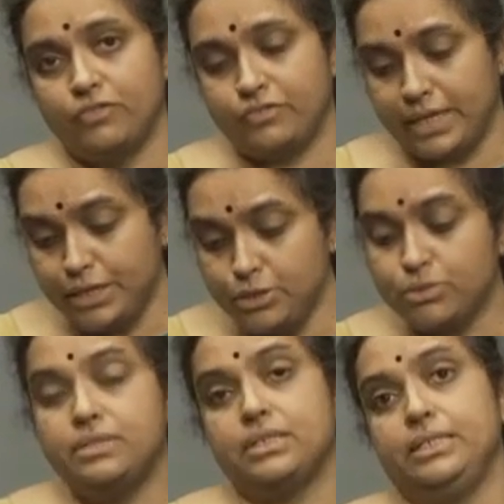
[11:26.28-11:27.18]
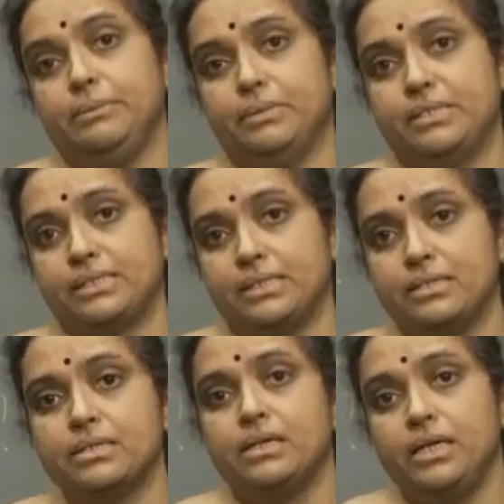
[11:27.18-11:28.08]
of 10% to
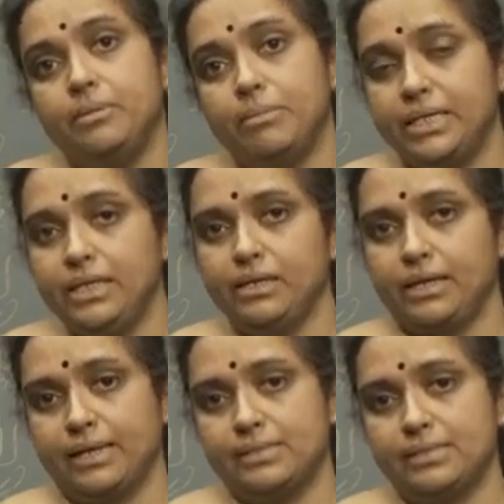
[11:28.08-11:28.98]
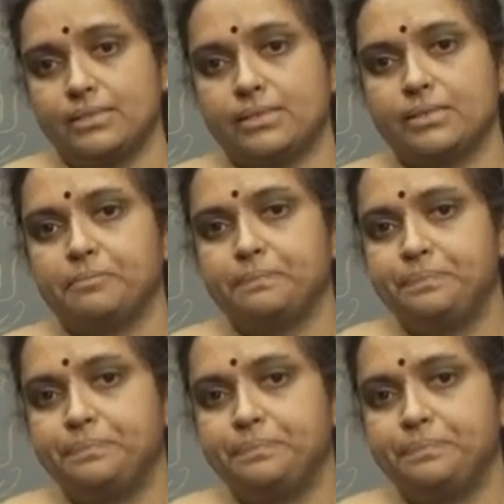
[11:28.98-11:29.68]
30% in many cancers.